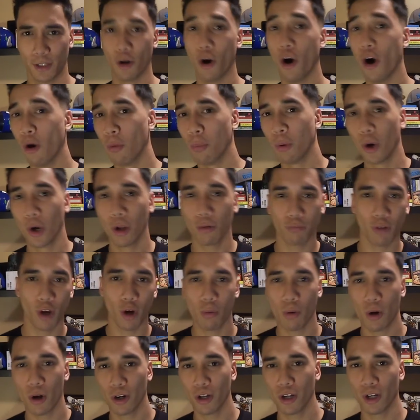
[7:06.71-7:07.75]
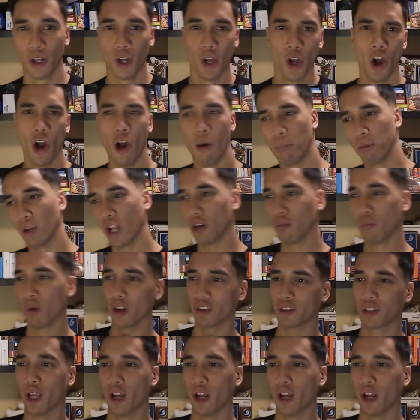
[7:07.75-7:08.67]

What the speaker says: oh, what if I want